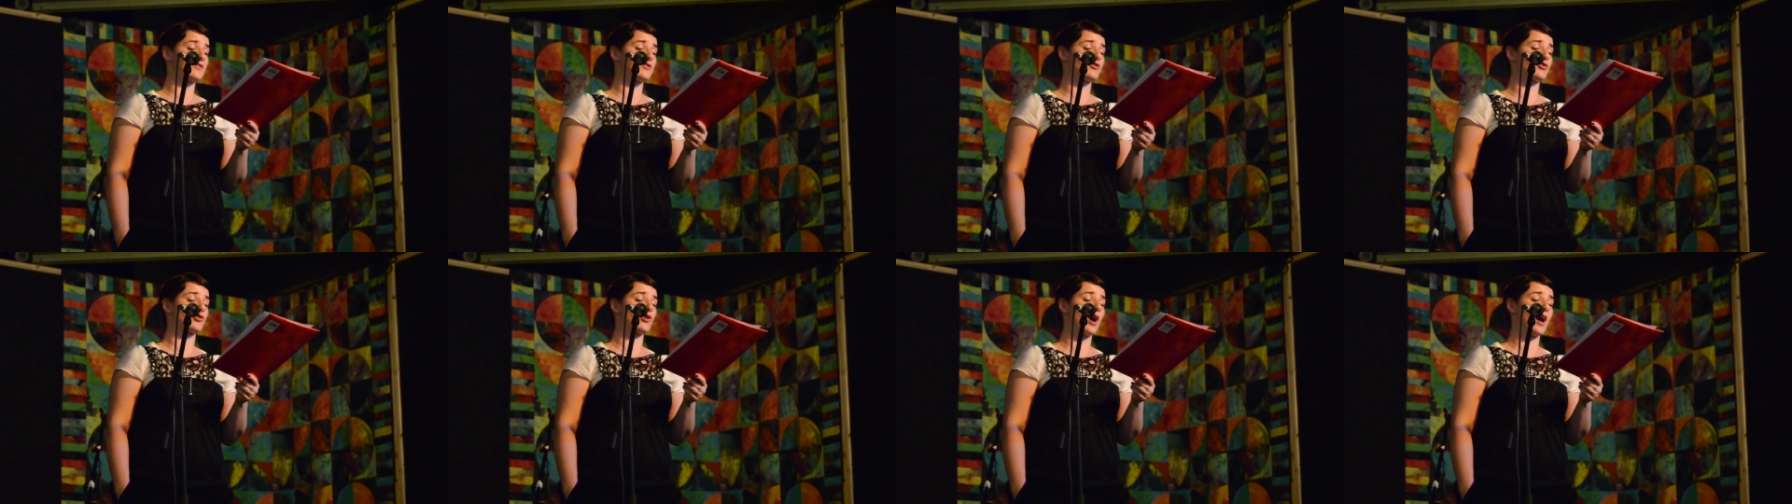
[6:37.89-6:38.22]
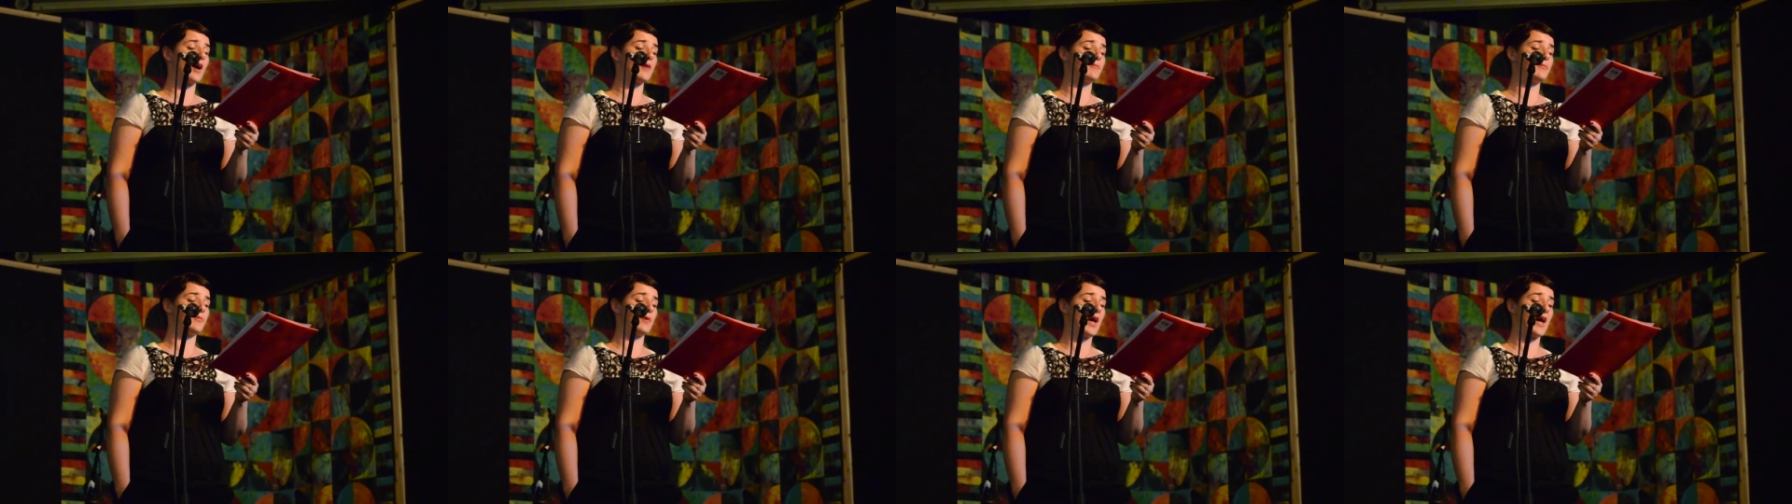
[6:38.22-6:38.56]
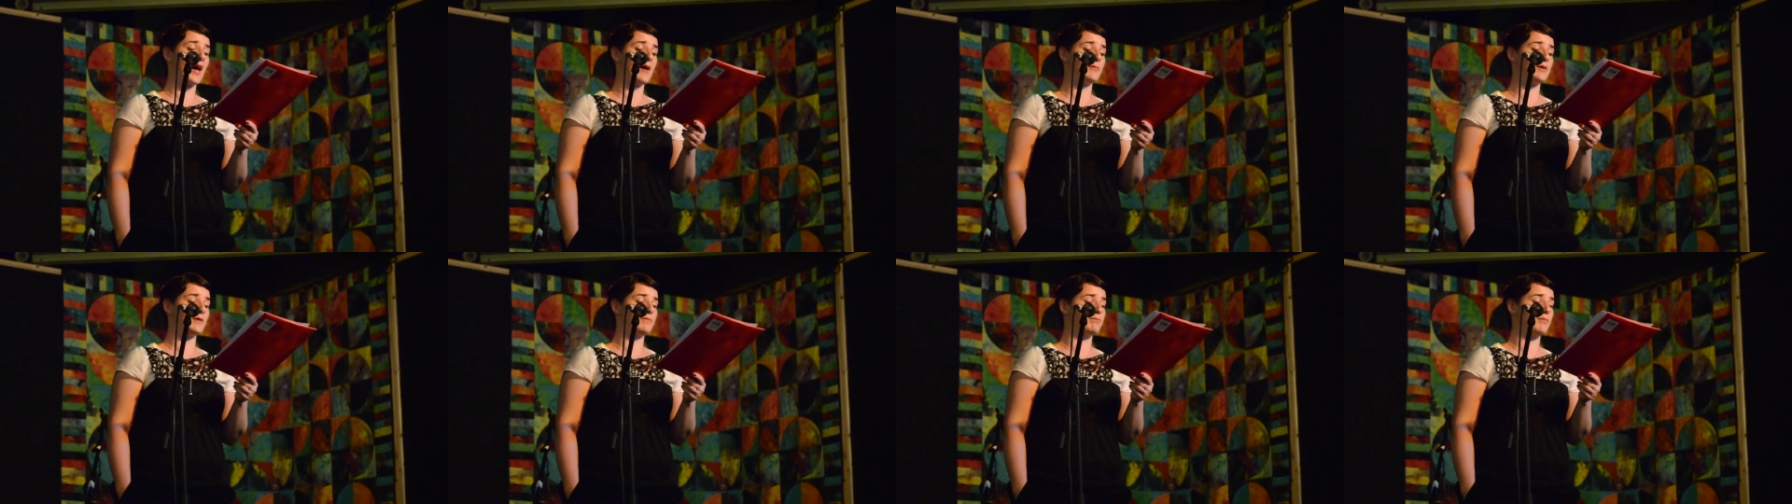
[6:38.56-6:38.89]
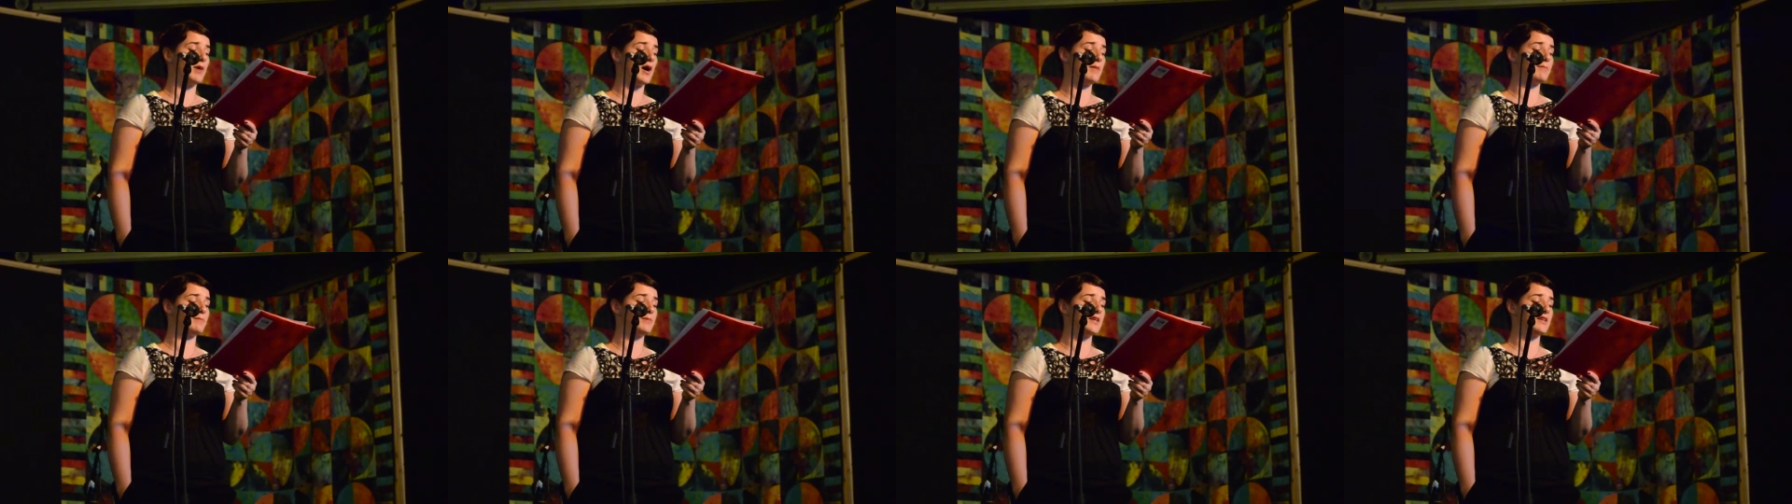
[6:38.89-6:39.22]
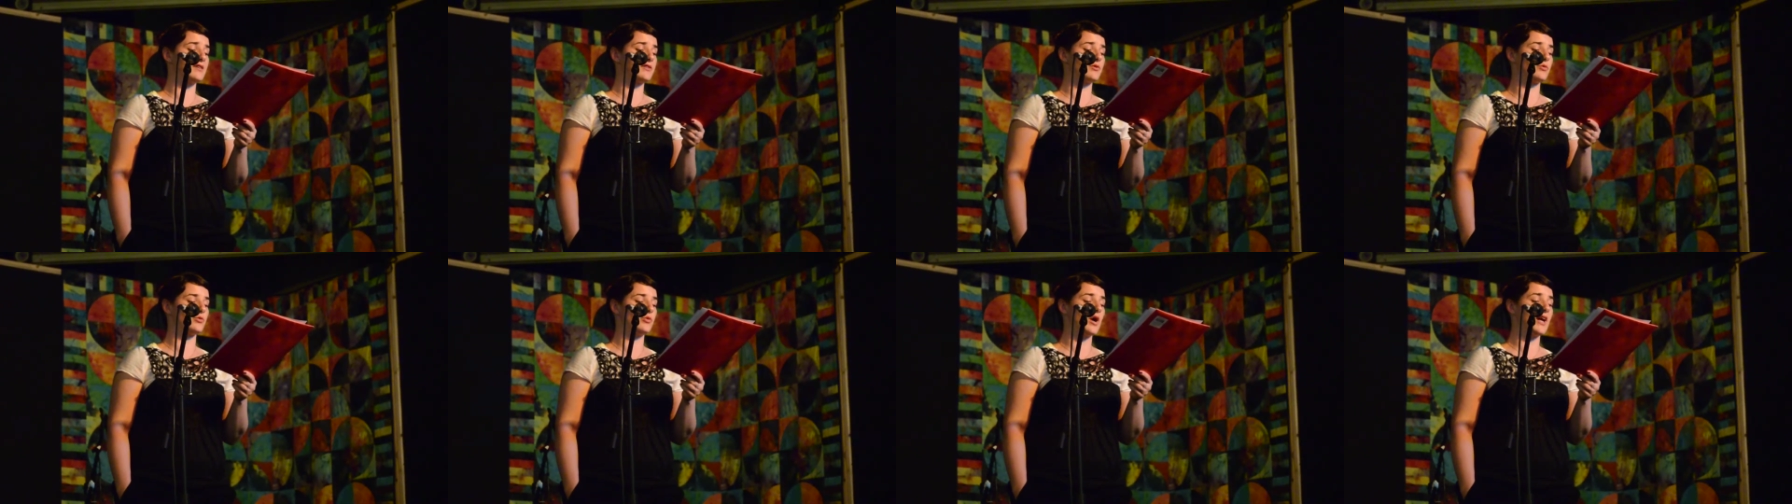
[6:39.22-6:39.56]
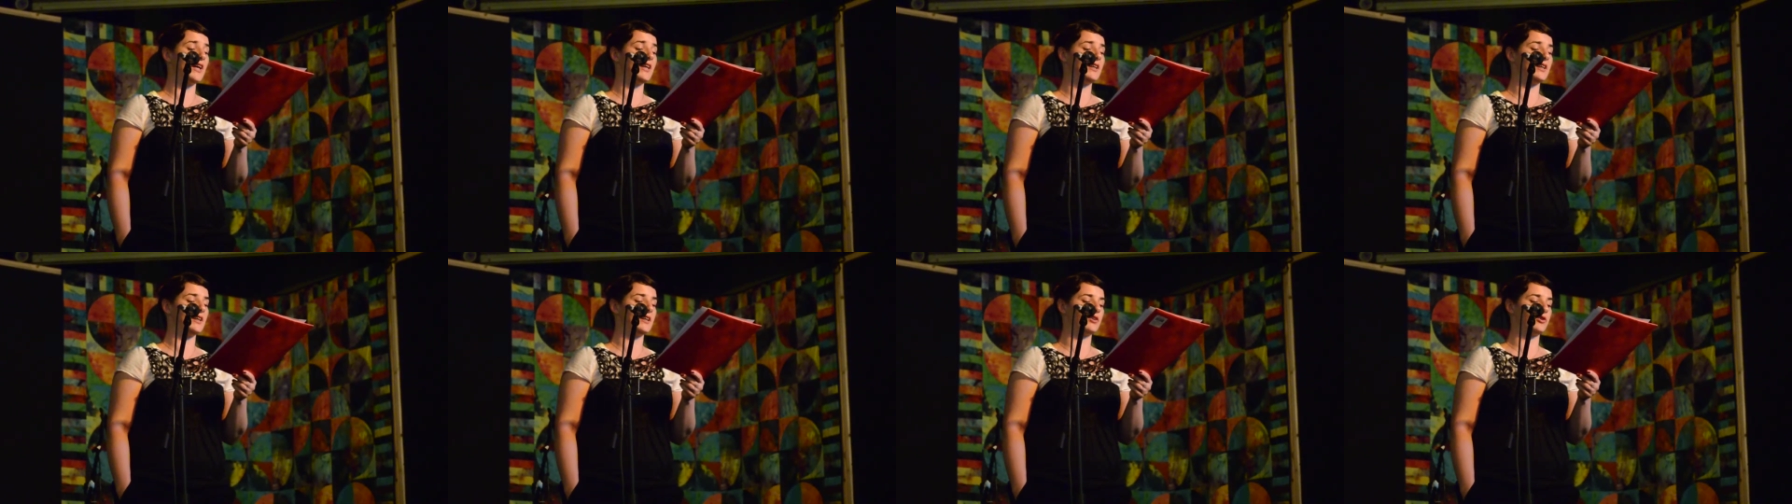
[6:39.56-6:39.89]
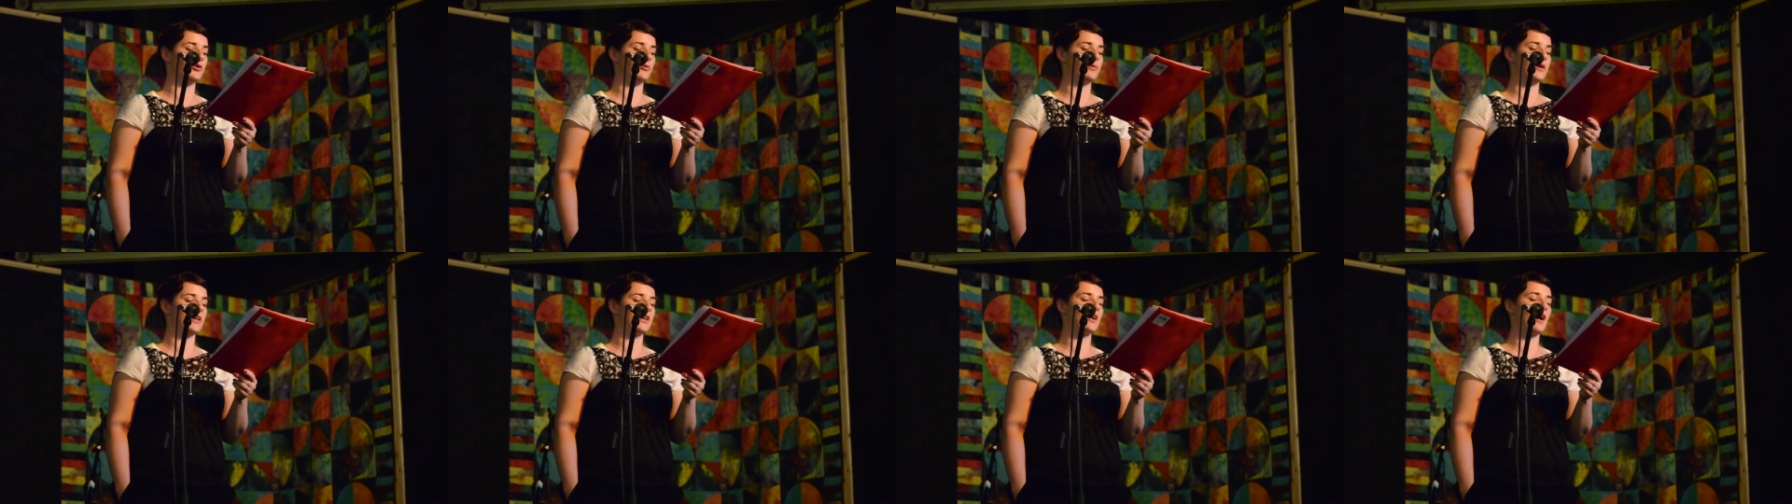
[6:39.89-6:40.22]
striped happy puppies waiting to be